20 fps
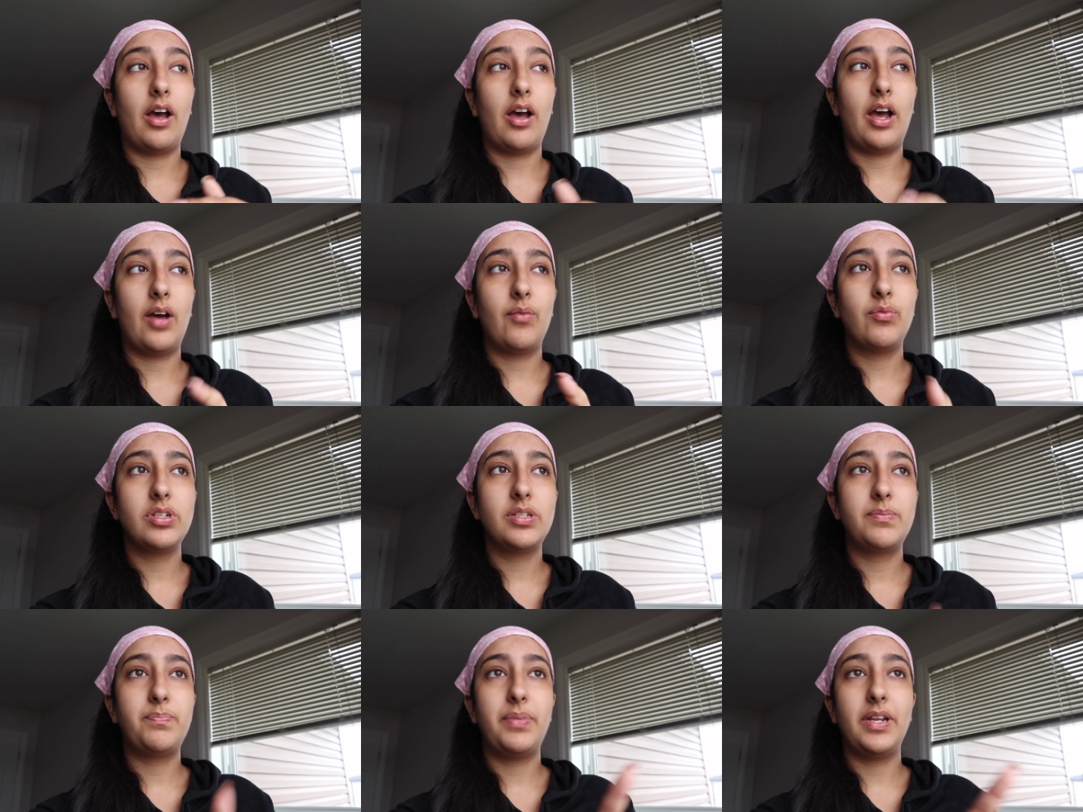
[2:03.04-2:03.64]
I
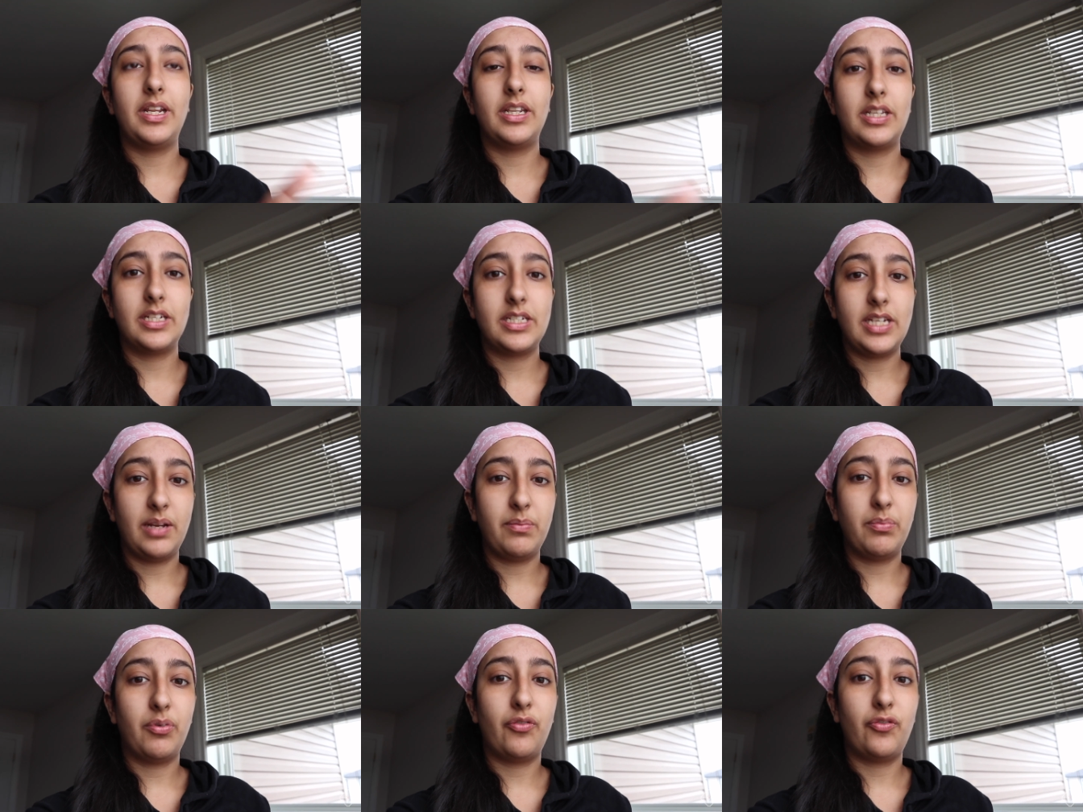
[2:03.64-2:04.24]
was bit the
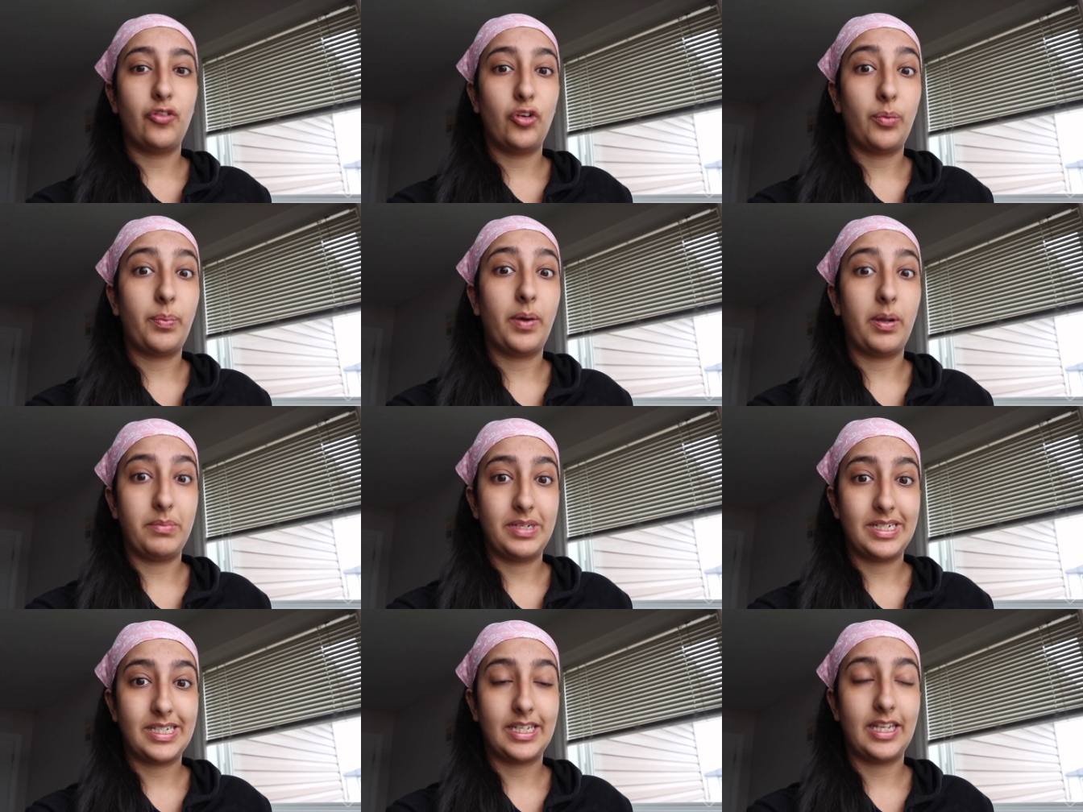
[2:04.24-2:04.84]
day before by
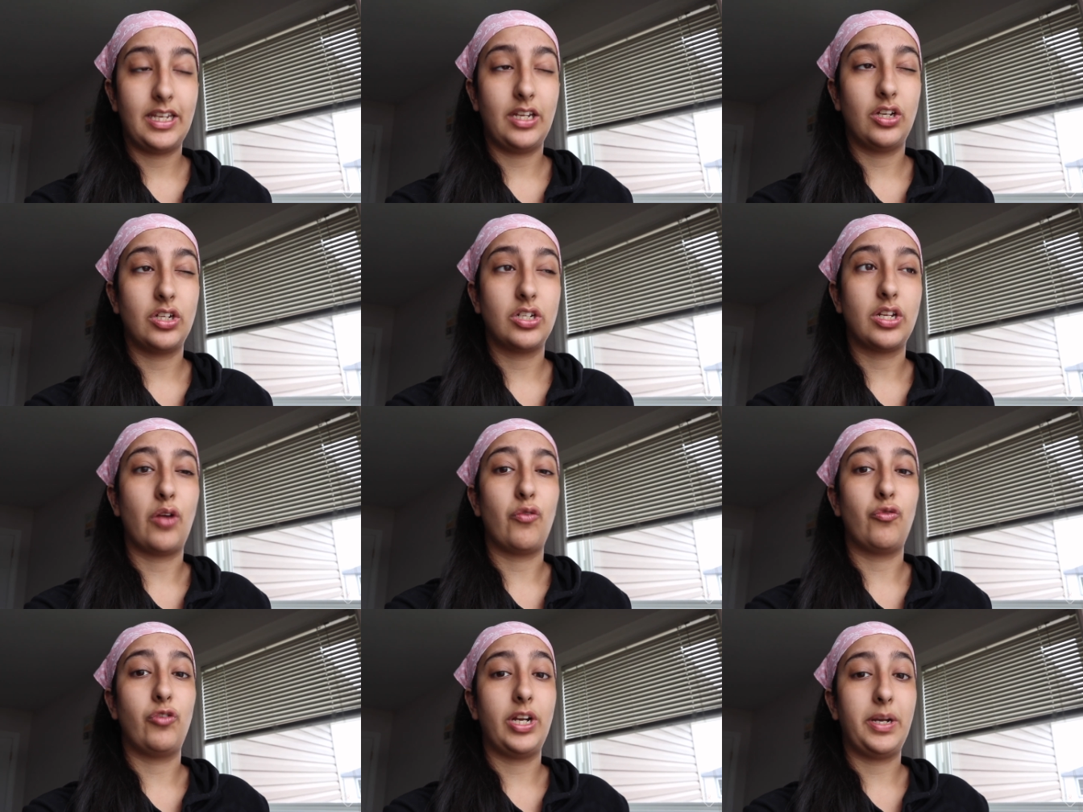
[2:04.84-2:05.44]
mosquitoes
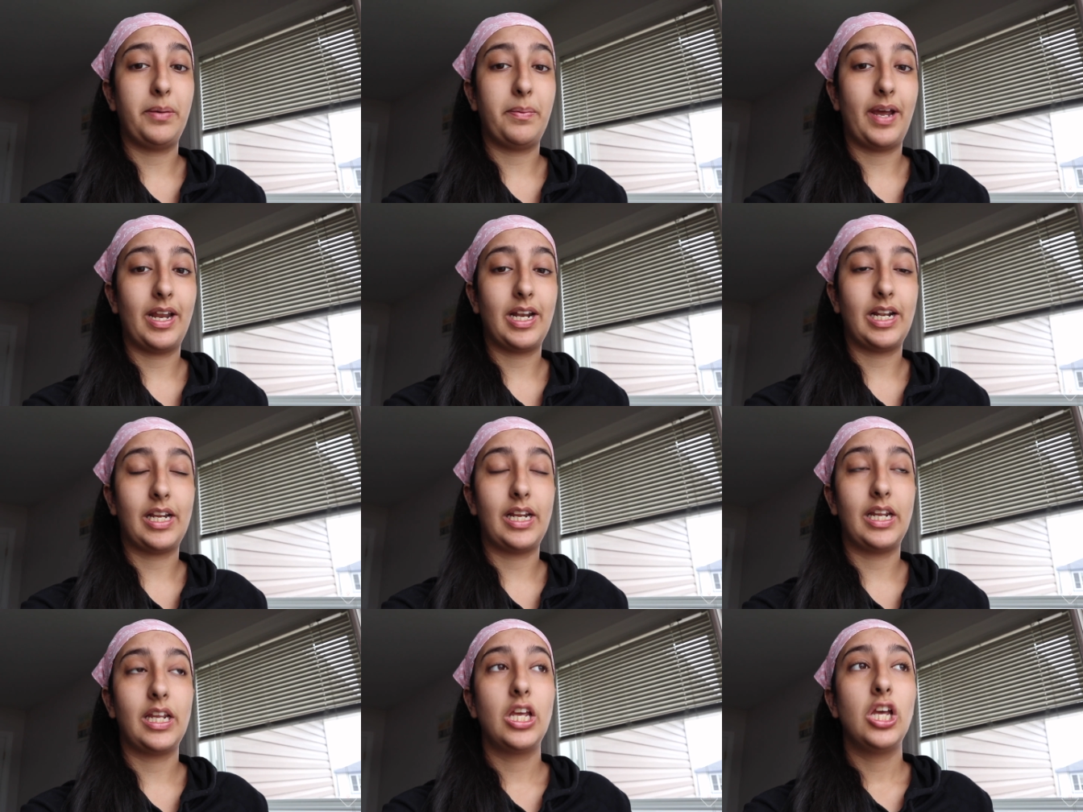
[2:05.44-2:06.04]
like really
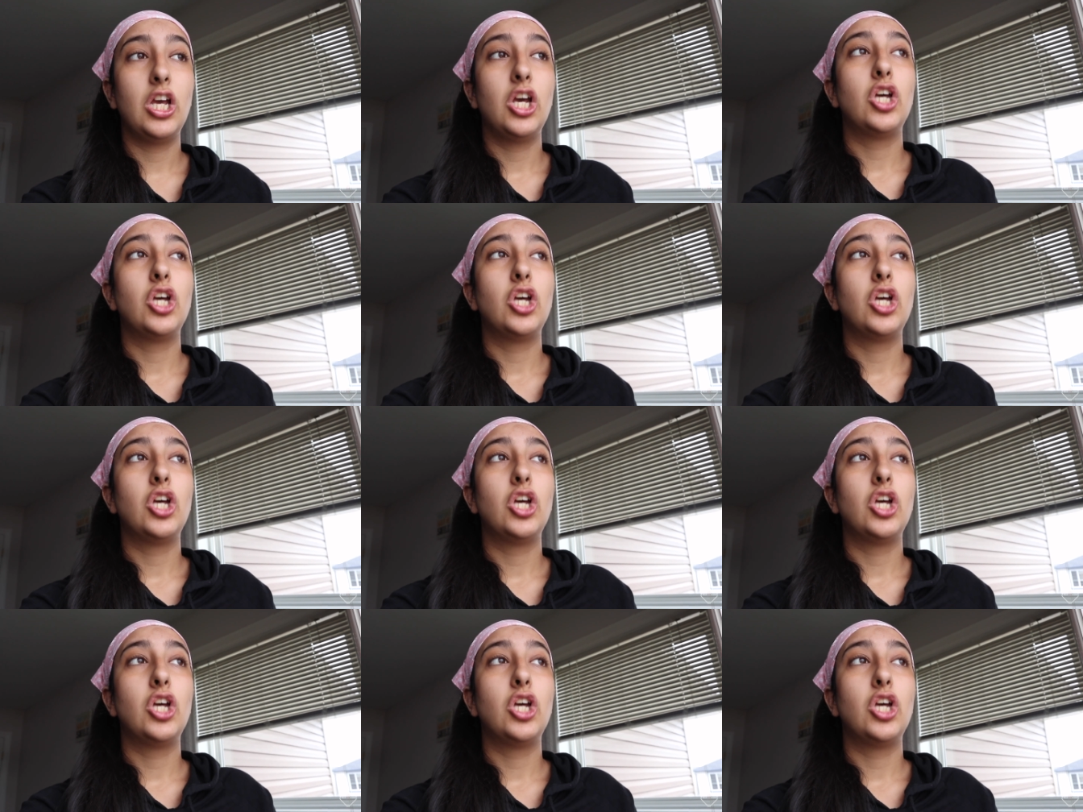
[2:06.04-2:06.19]
badly.